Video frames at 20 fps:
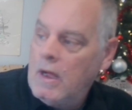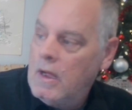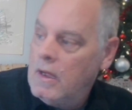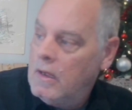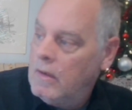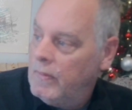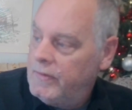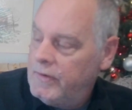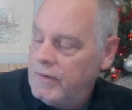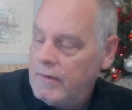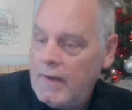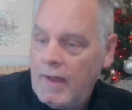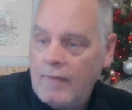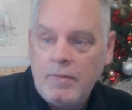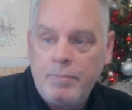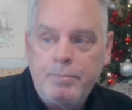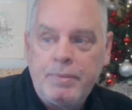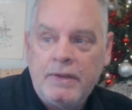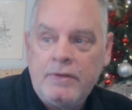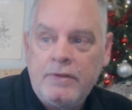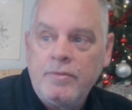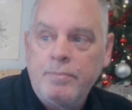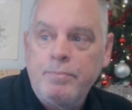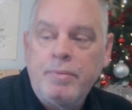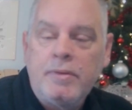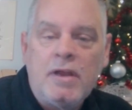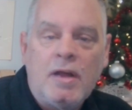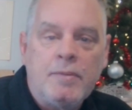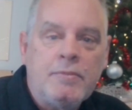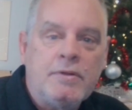When you have a bunch of
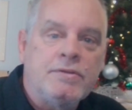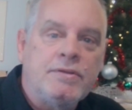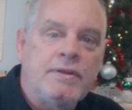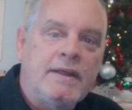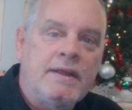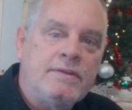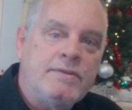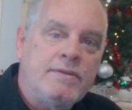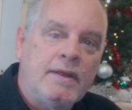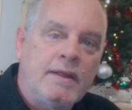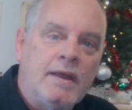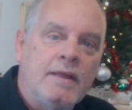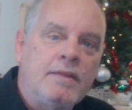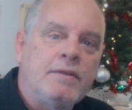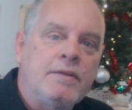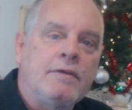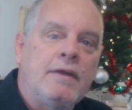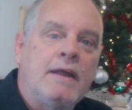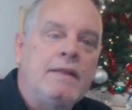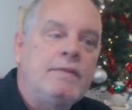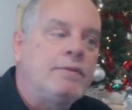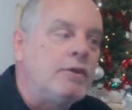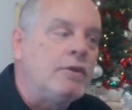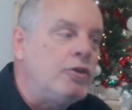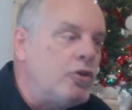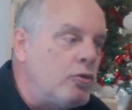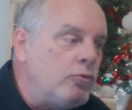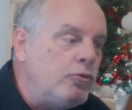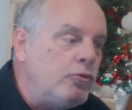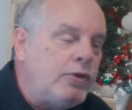plumbers get together at the
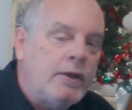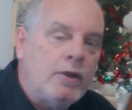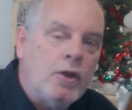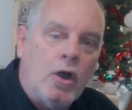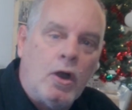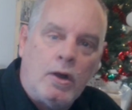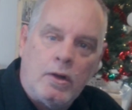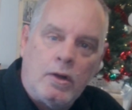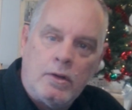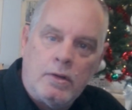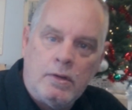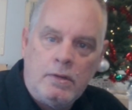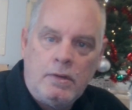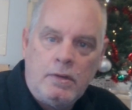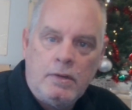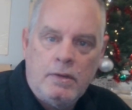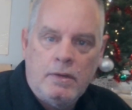union hall,